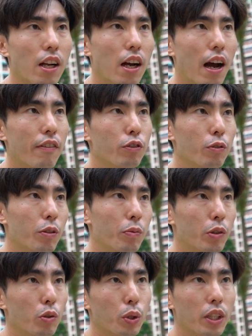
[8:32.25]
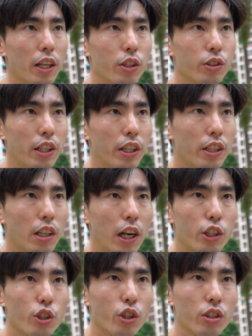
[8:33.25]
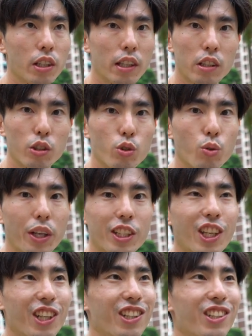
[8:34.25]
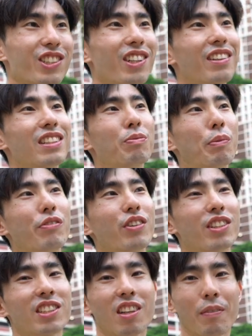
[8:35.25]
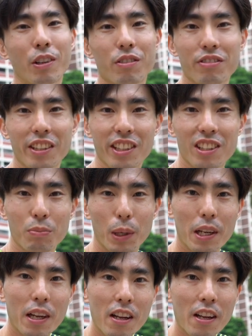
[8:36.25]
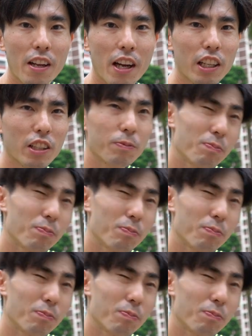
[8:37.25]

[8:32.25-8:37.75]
haven't really been doing that because I just got selected 2 weeks ago, so I just been focusing on my own fitness. But I think